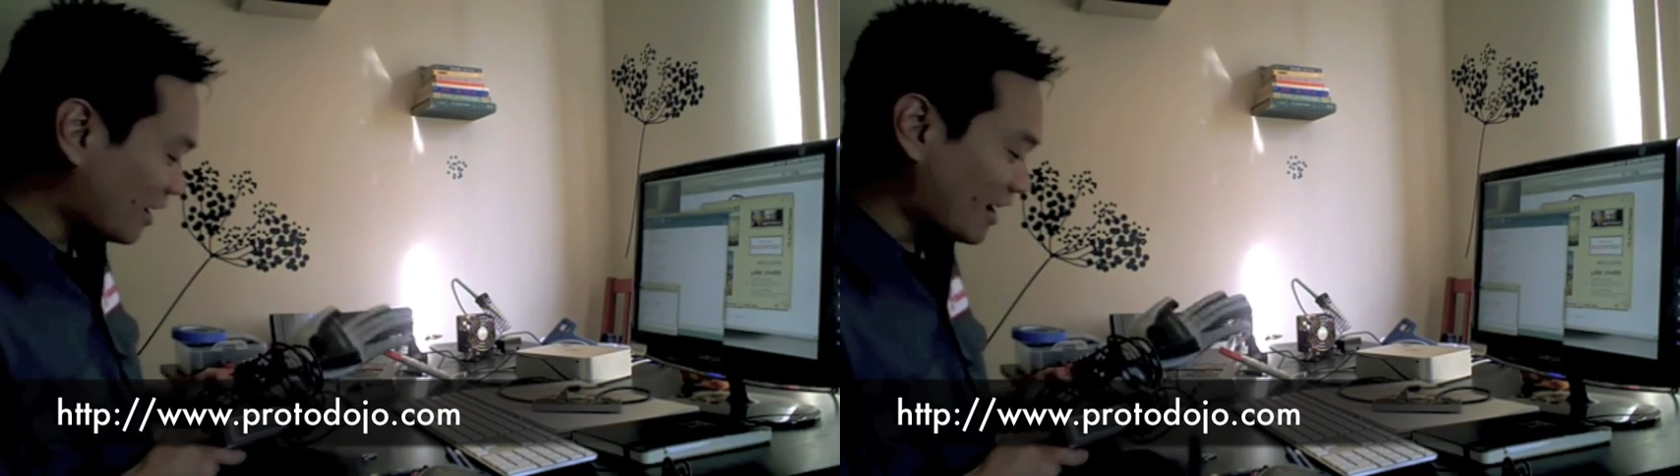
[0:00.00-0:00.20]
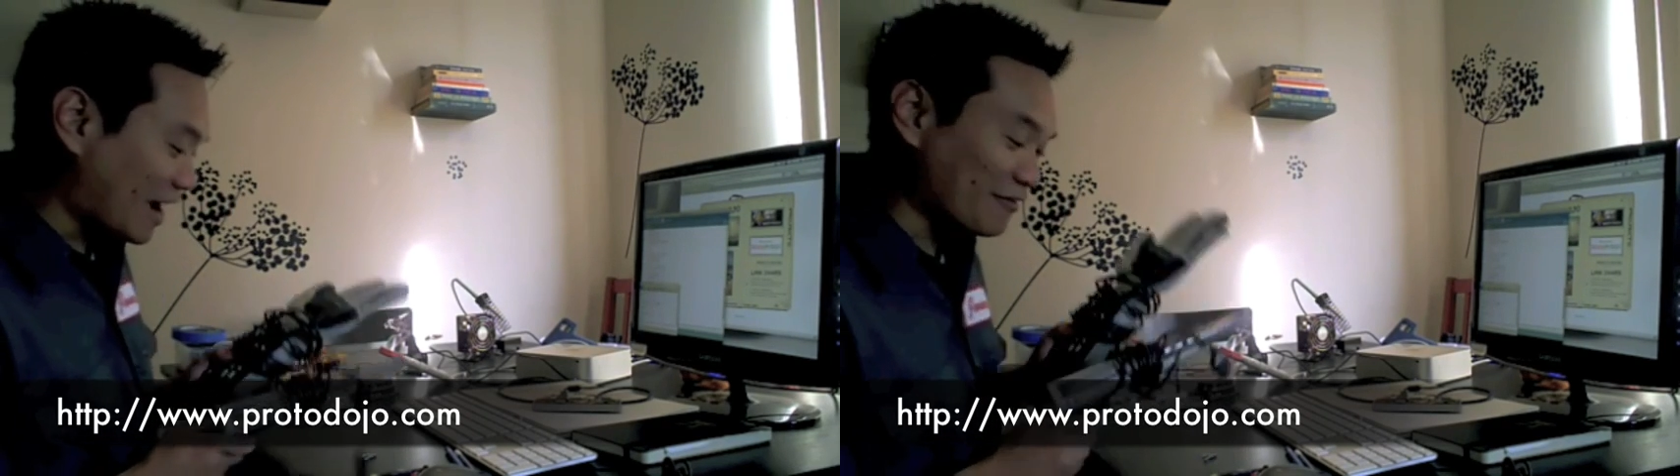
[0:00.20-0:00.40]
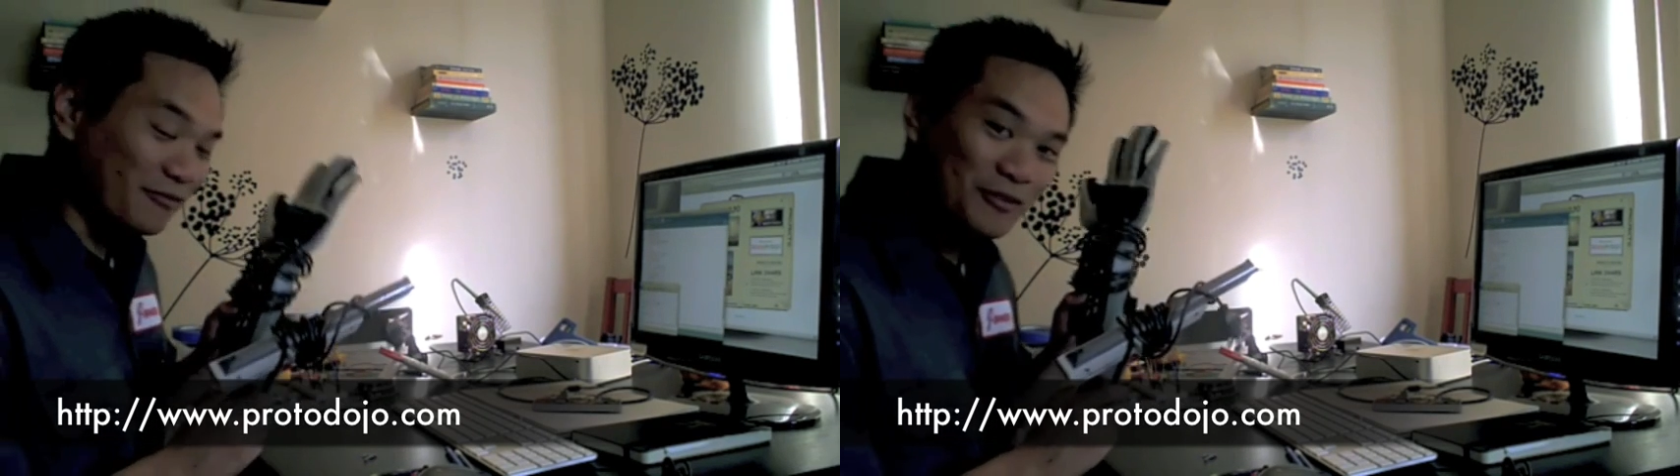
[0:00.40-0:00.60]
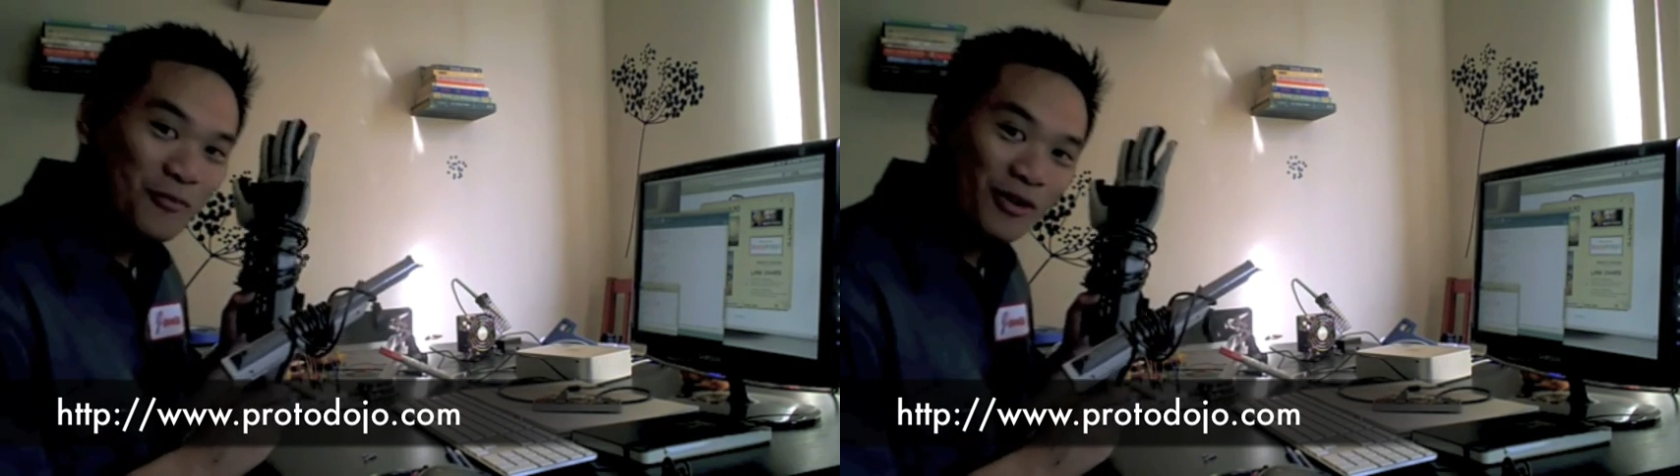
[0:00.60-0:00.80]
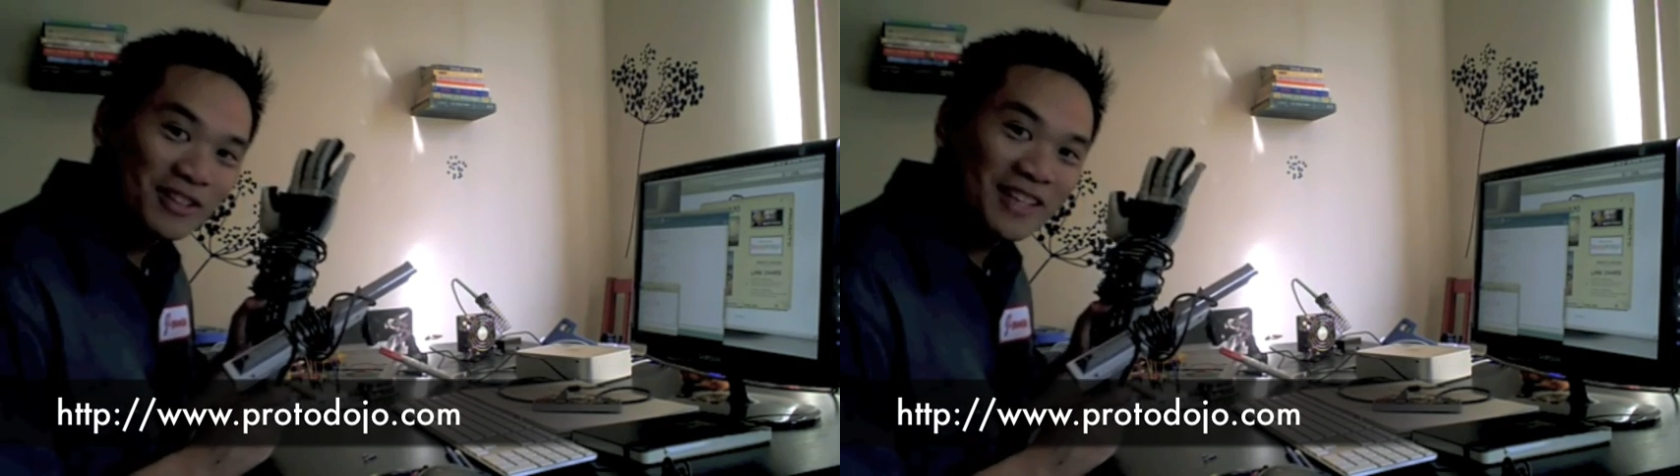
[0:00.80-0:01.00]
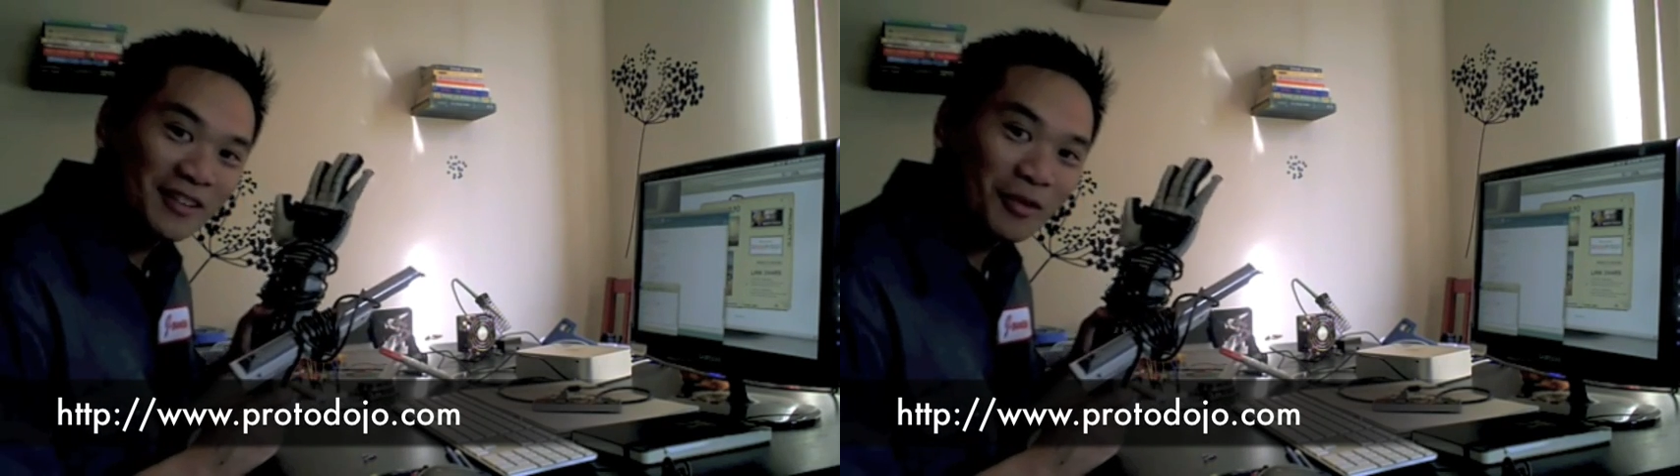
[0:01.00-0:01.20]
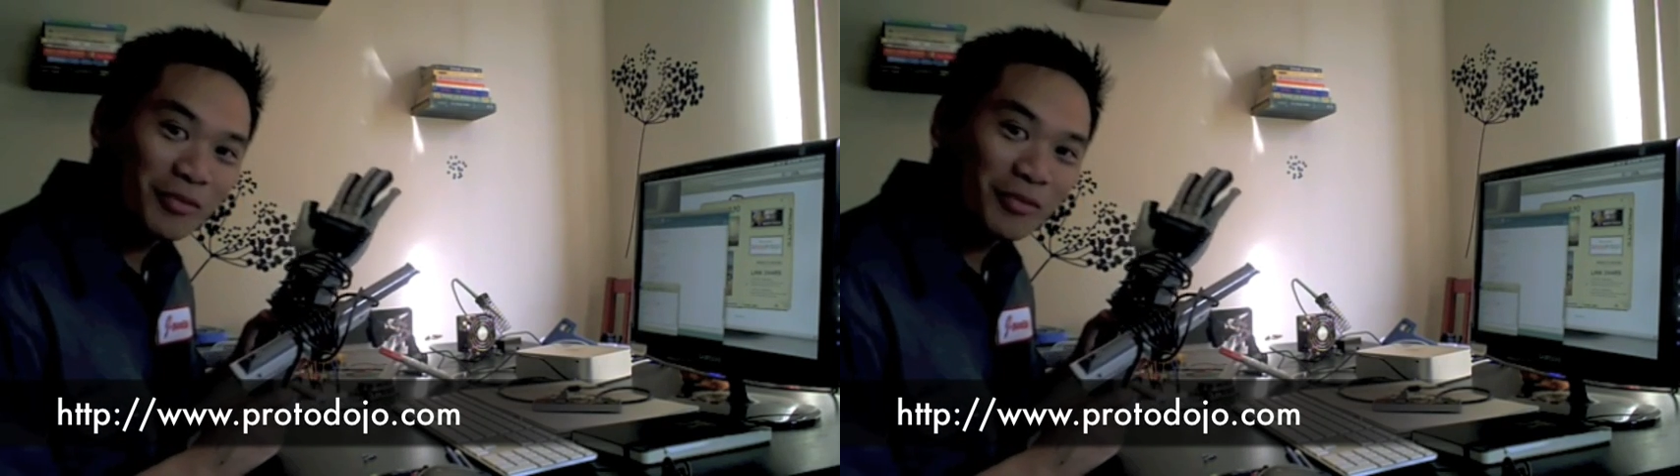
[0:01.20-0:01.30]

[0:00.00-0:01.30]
I have a few more Nintendo